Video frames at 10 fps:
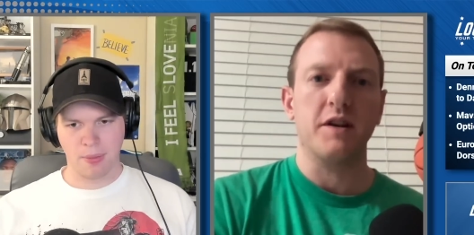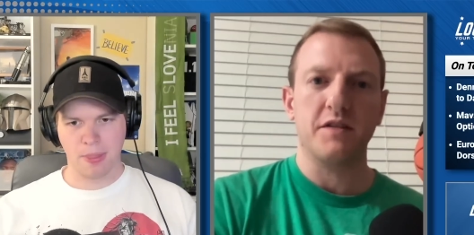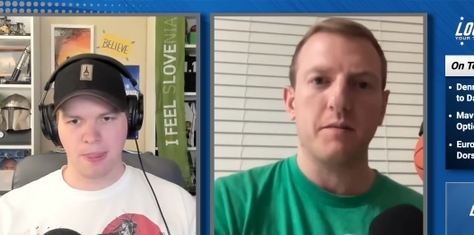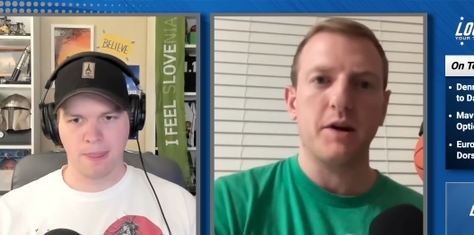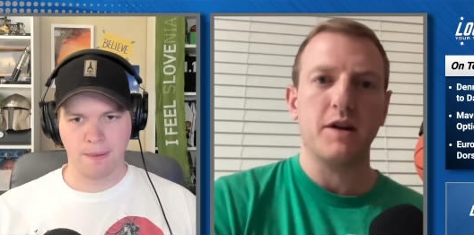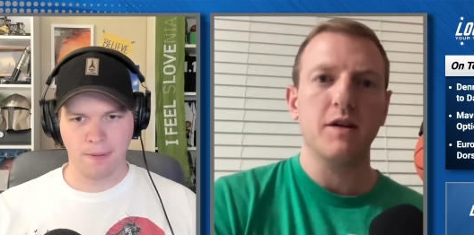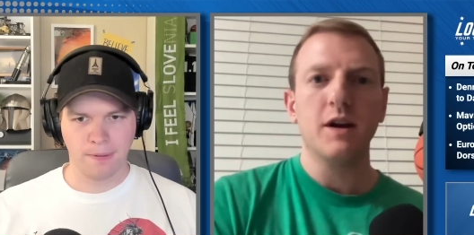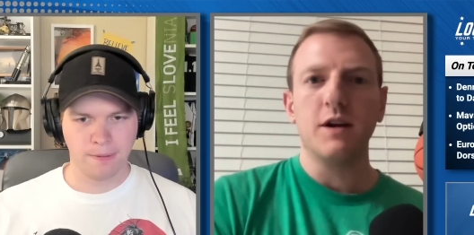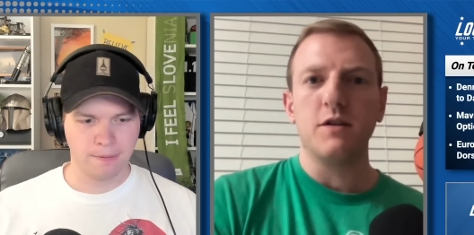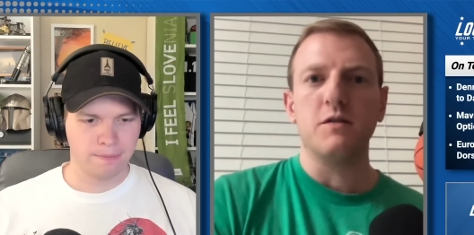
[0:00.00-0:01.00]
Speaker 1: You need somebody
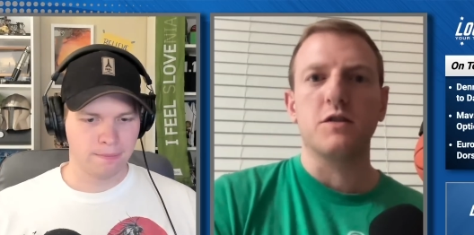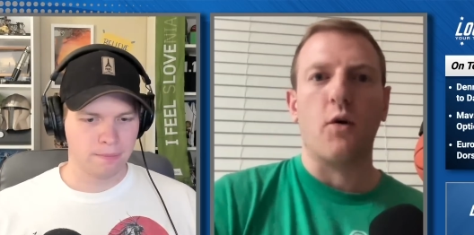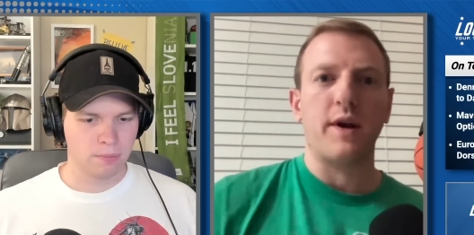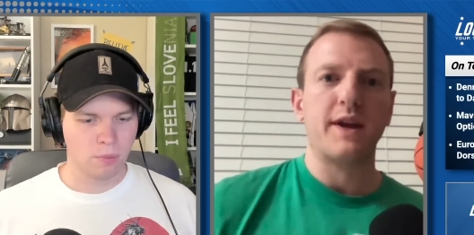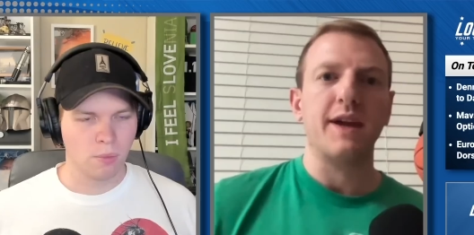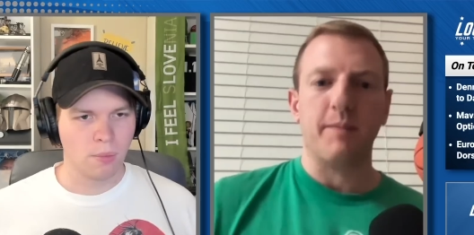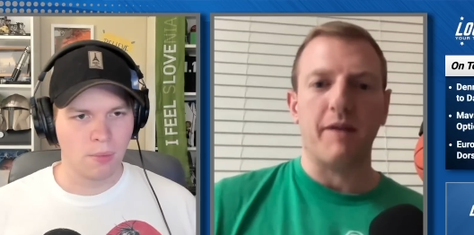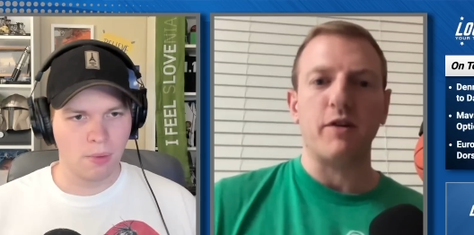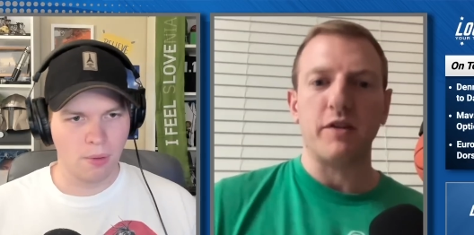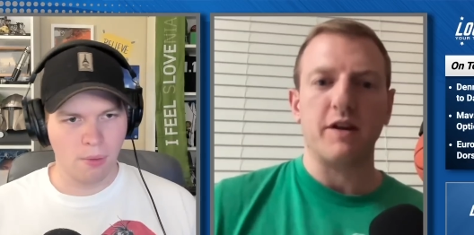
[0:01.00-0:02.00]
who's going to
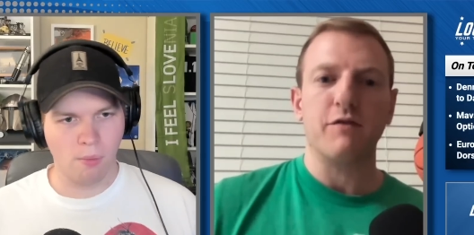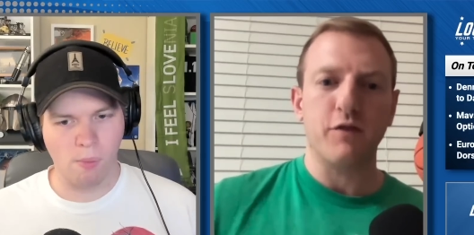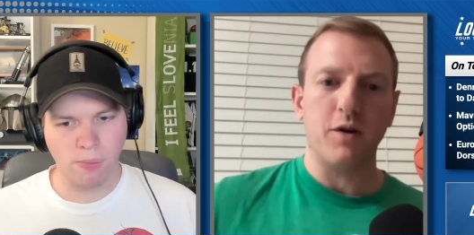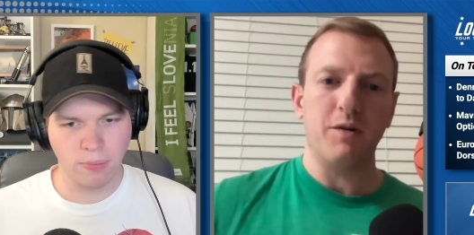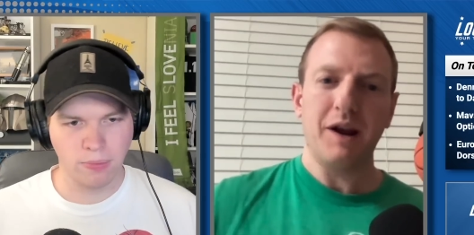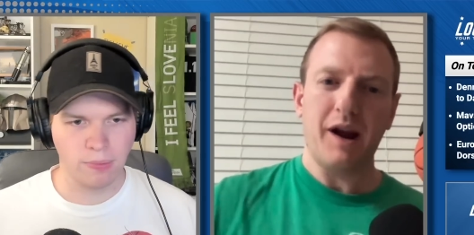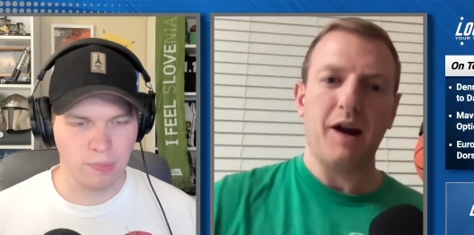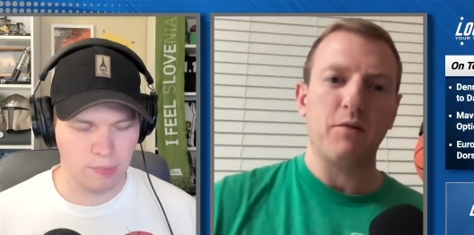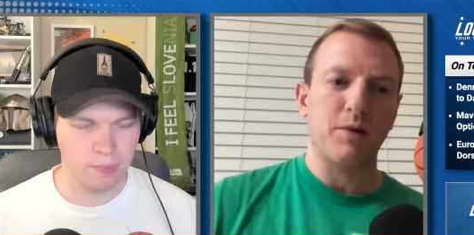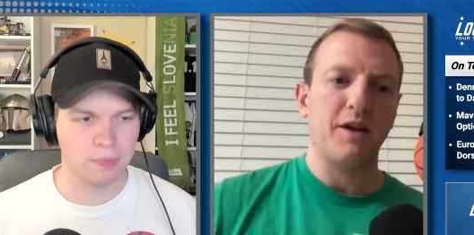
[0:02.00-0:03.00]
keep everything afloat and
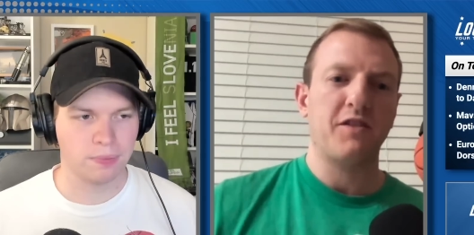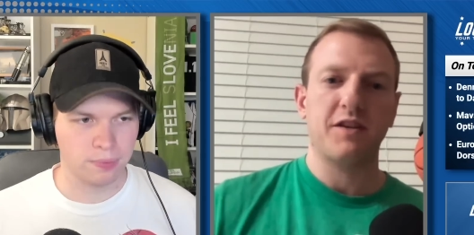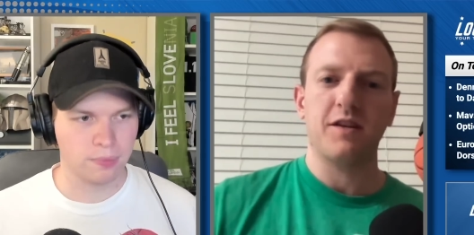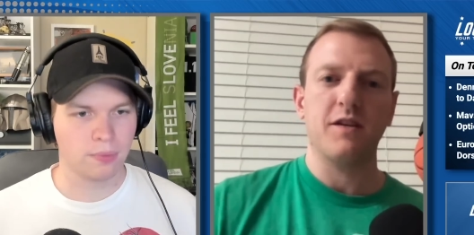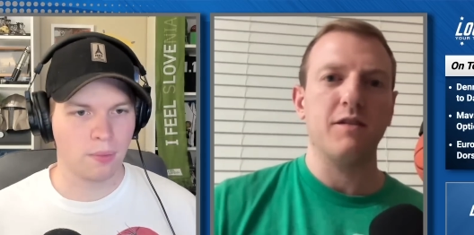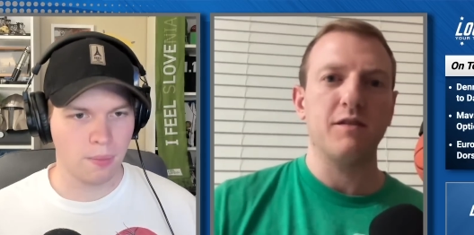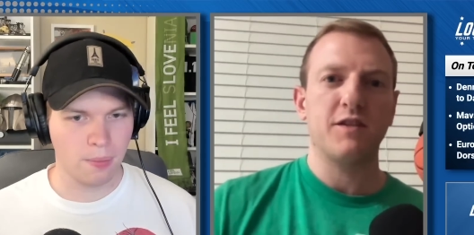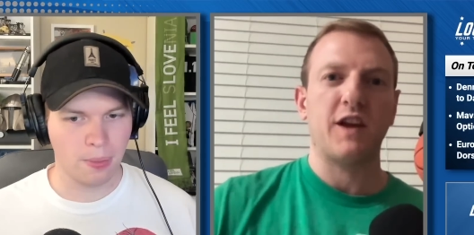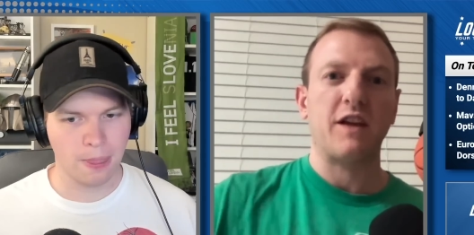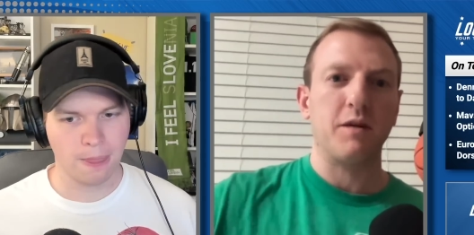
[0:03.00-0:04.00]
not a risk to
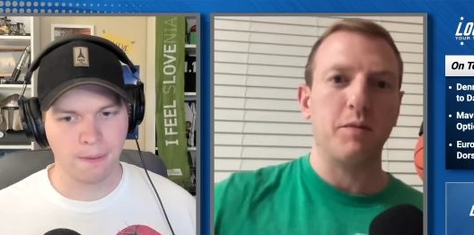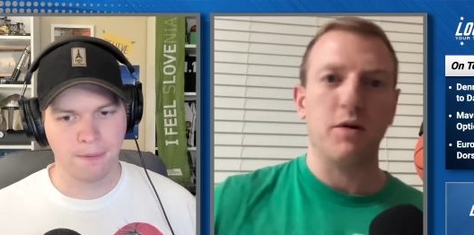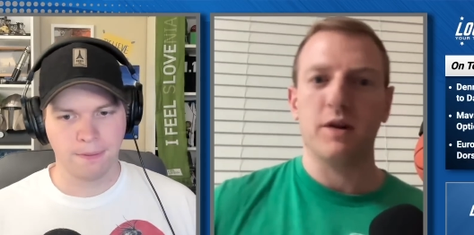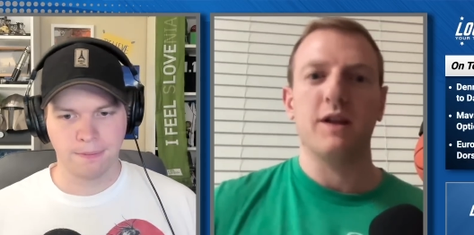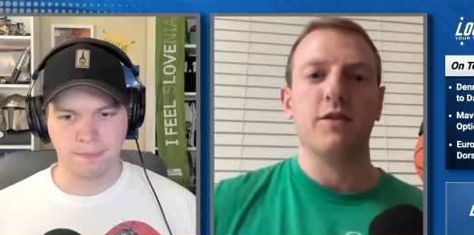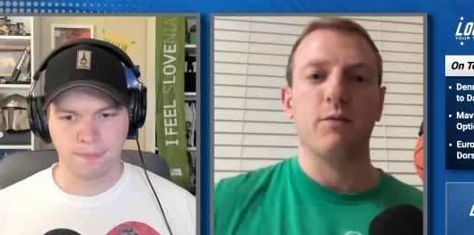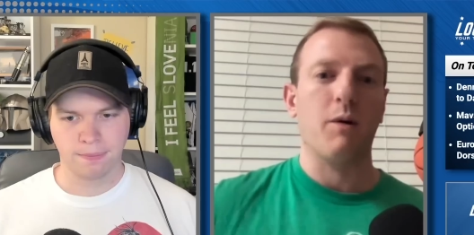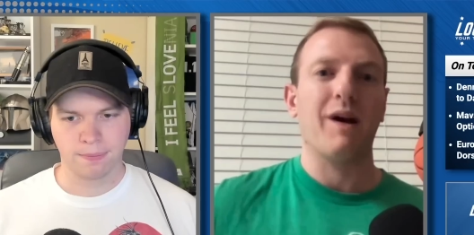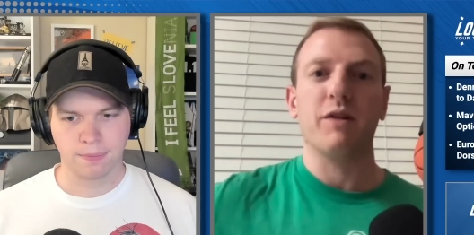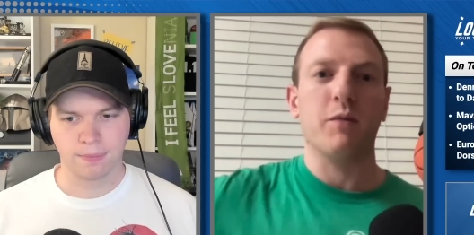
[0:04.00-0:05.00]
sink the boat and
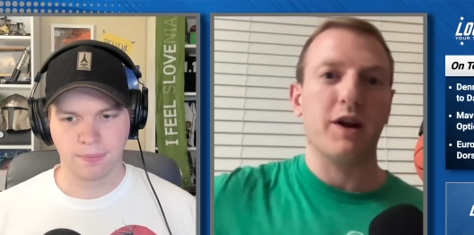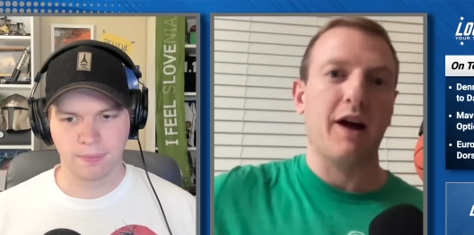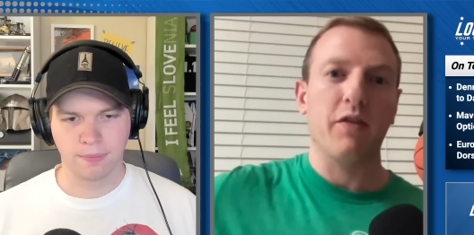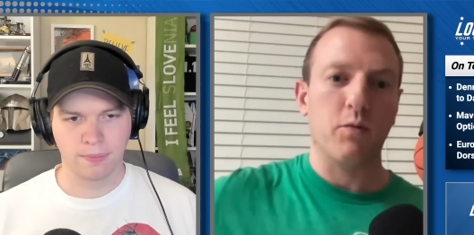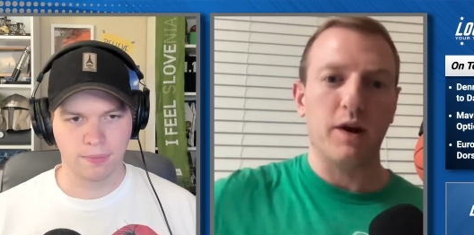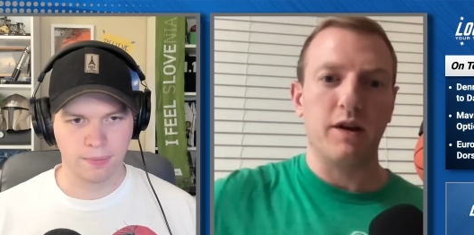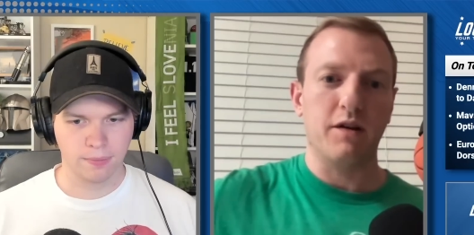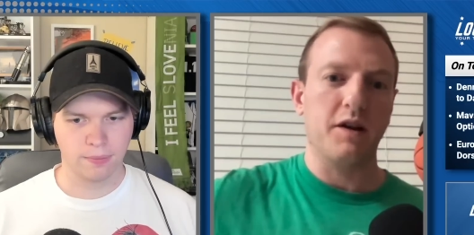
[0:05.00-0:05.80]
throw everybody out the window,